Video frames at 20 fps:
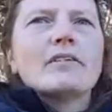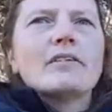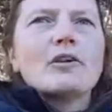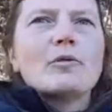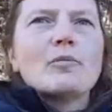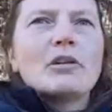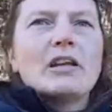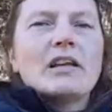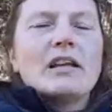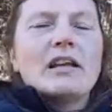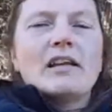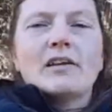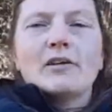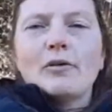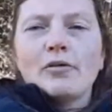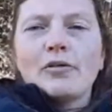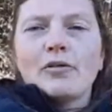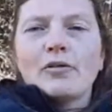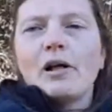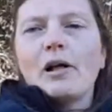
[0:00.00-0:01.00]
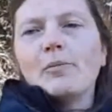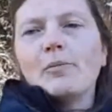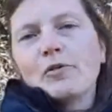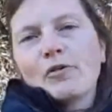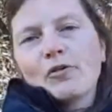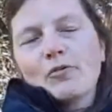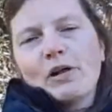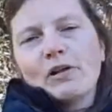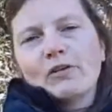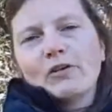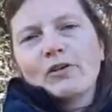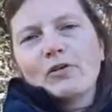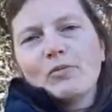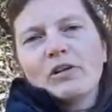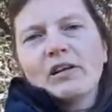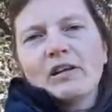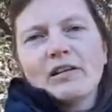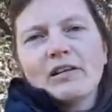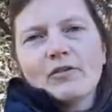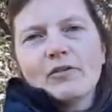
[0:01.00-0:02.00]
community can also help your smaller
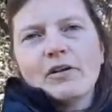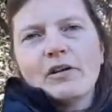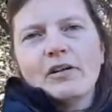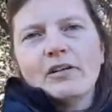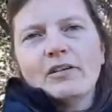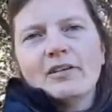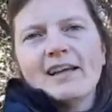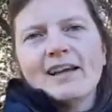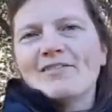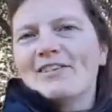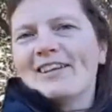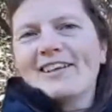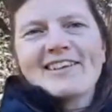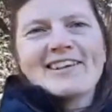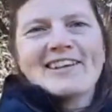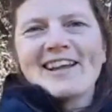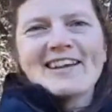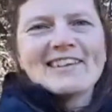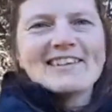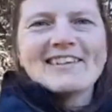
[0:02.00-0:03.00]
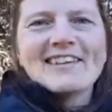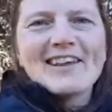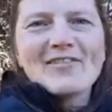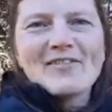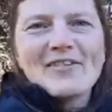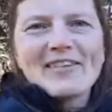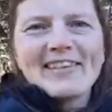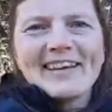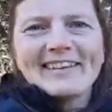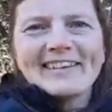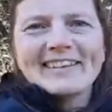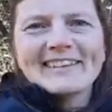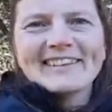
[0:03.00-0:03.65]
community. So everything is connected, as we said.